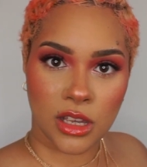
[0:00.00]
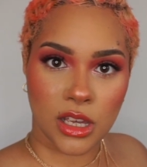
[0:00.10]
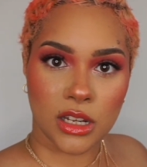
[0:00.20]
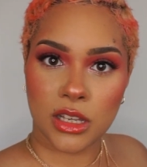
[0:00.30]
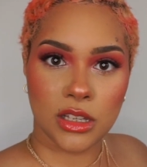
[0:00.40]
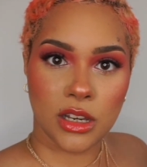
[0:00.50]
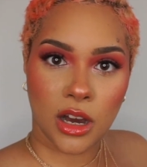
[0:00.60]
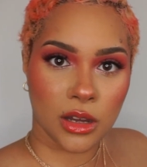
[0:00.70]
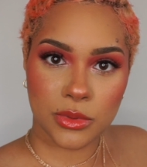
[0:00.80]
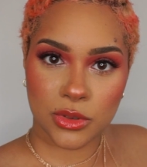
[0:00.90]
And then he
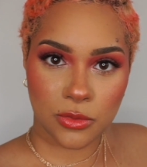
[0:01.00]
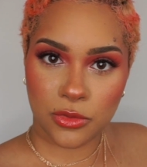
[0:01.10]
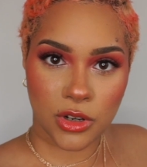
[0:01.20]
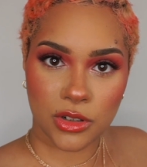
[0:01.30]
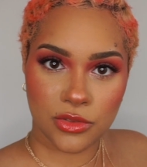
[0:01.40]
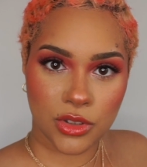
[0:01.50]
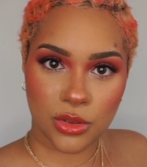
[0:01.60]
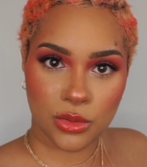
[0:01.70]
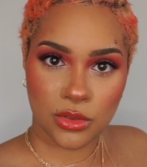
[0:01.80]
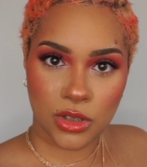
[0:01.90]
comes in front of
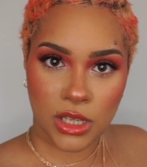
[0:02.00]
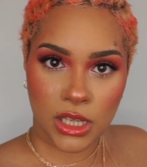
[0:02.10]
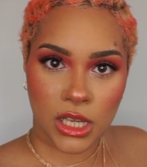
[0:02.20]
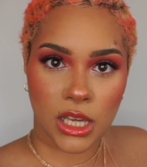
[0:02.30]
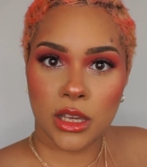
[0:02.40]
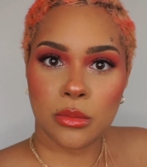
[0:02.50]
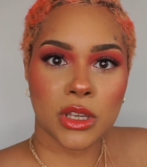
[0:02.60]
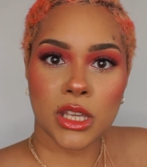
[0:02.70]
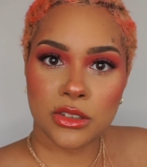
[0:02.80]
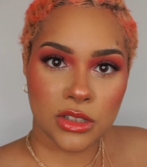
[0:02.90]
you and he be
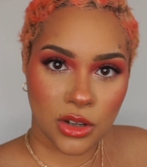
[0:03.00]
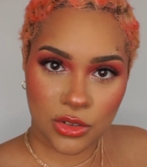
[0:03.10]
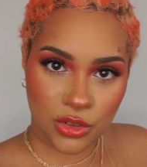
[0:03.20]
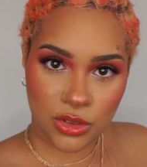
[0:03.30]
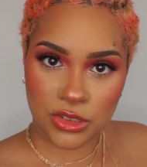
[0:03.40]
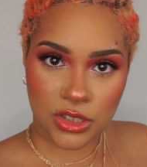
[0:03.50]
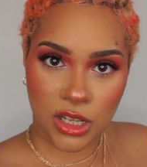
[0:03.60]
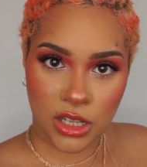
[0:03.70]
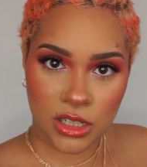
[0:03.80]
kissing on you and shit.